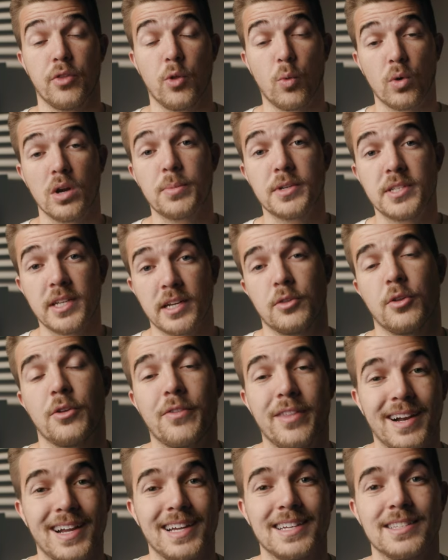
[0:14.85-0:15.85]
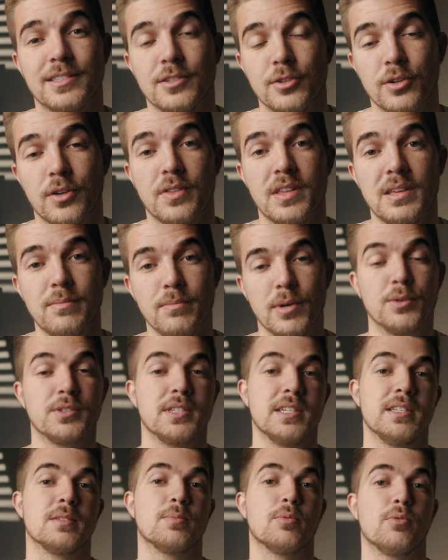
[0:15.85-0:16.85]
The one in particular that I took the
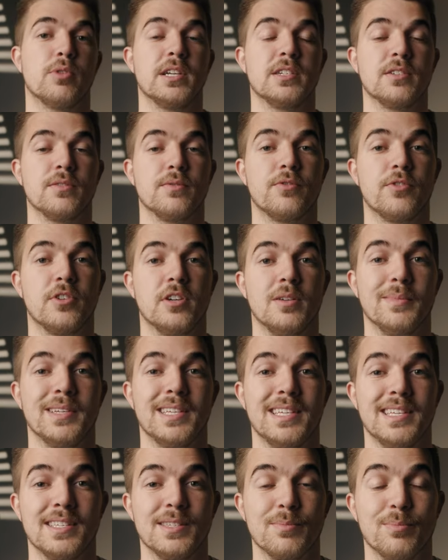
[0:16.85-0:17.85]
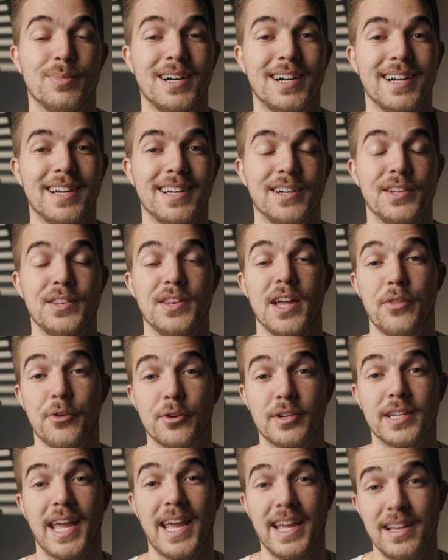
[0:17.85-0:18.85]
most inspiration from is by
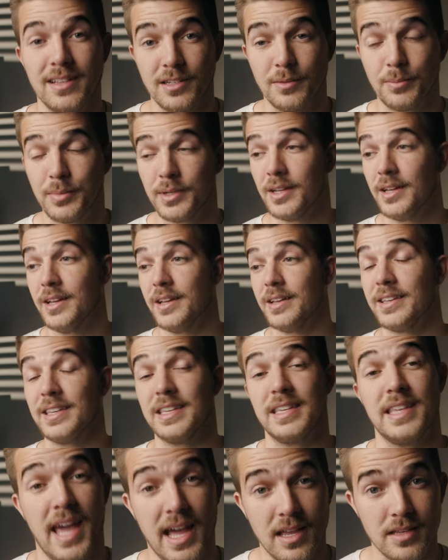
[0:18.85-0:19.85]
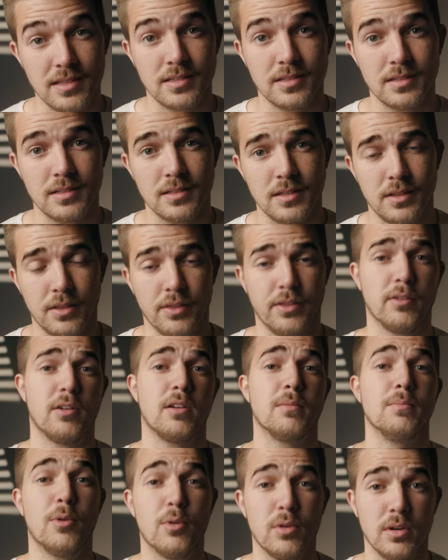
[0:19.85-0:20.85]
another Caleb. Yes, there
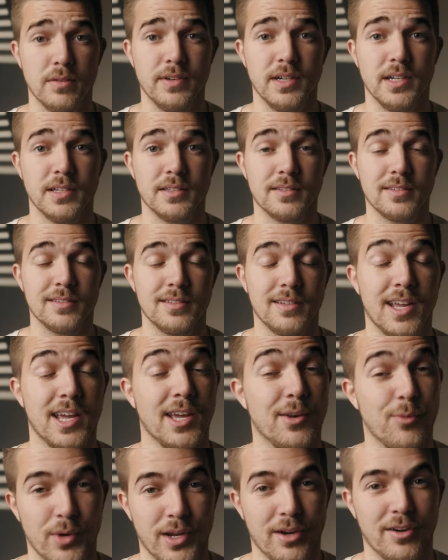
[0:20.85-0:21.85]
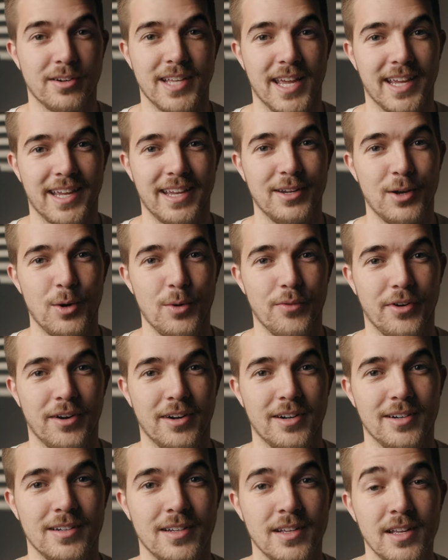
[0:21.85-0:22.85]
are more of us, and we are taking
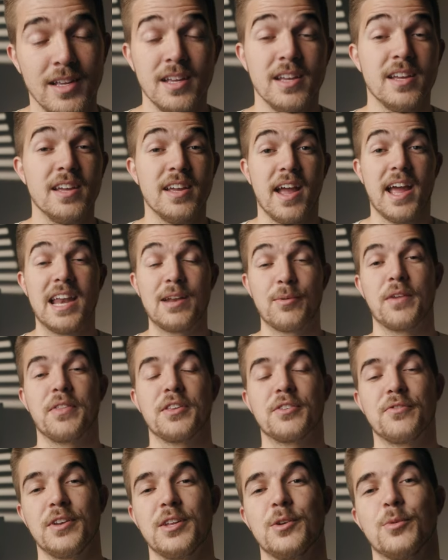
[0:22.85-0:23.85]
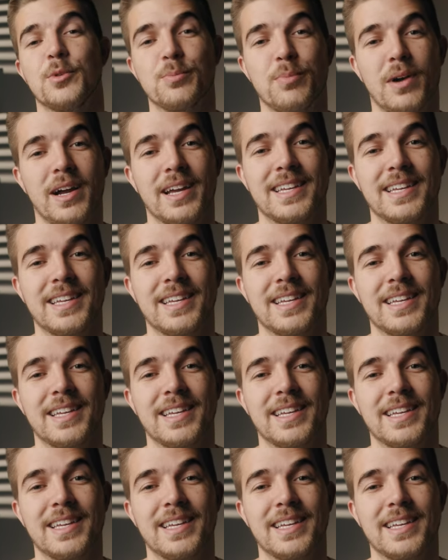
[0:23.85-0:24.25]
over. Anyway, this video was by